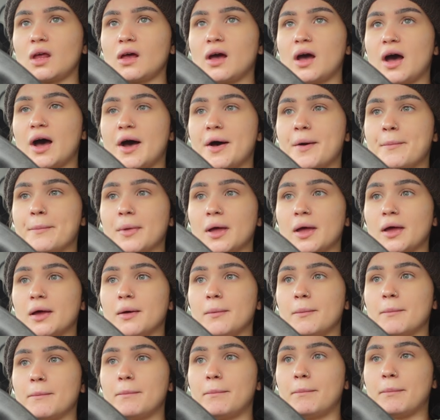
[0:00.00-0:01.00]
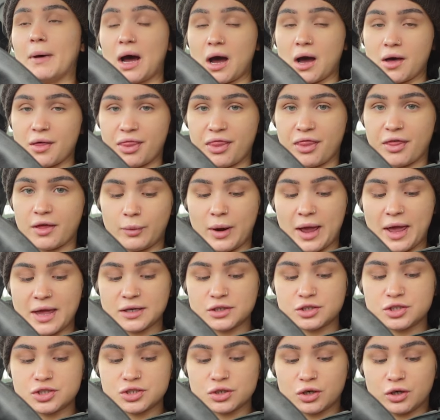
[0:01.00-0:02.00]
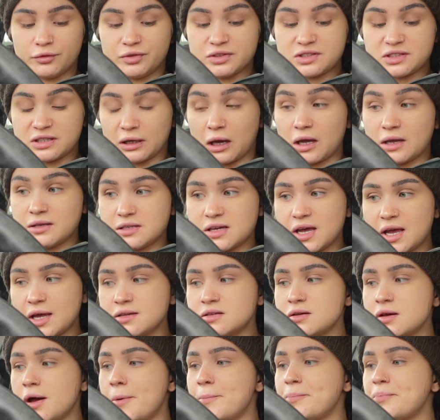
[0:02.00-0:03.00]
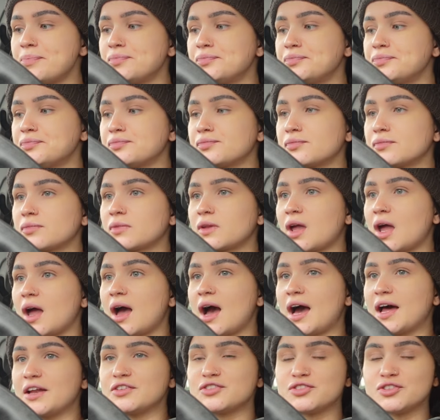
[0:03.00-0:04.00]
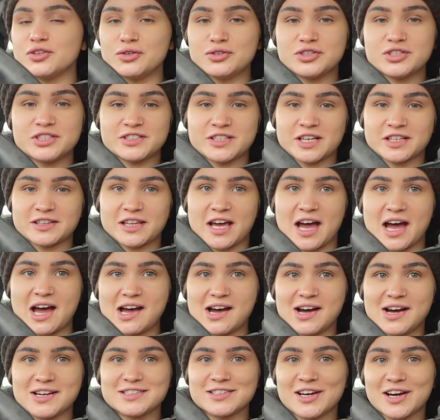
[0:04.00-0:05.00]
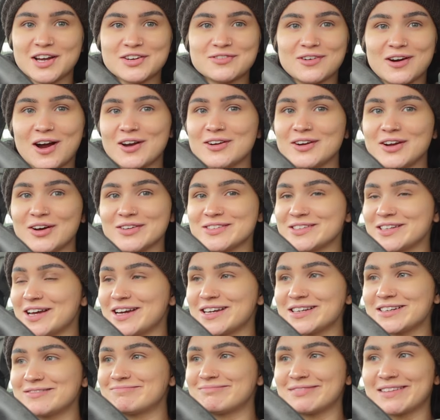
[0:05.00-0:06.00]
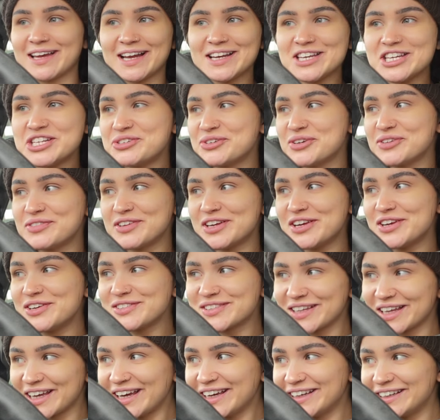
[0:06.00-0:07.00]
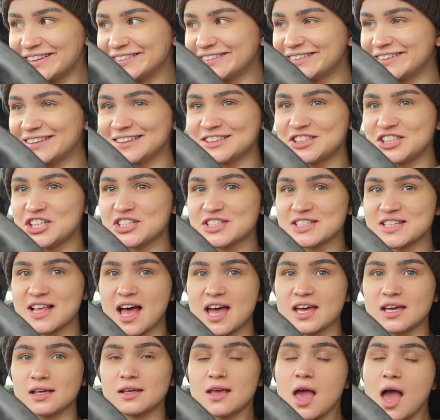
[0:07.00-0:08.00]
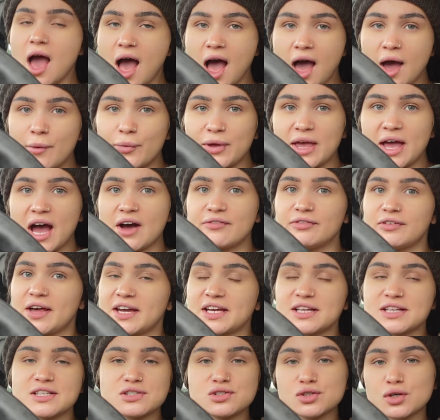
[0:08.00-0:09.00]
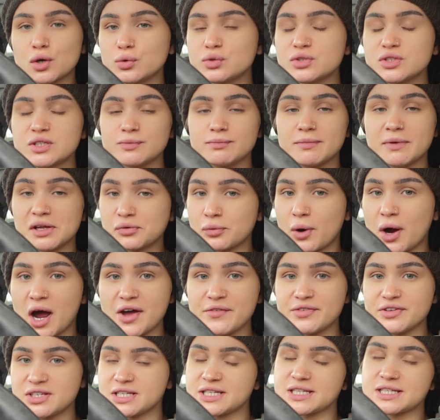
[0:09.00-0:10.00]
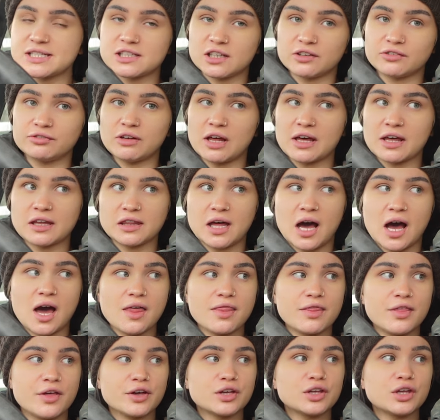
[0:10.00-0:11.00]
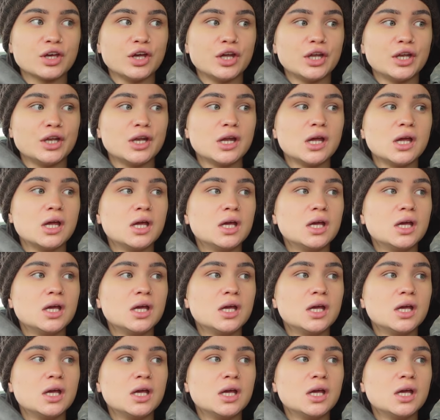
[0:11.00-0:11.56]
birth, which obviously I did. And as soon as she said that, I turned around and I was like, can you refuse it? And she was like, yeah, we have like consultant midwives and stuff like that that can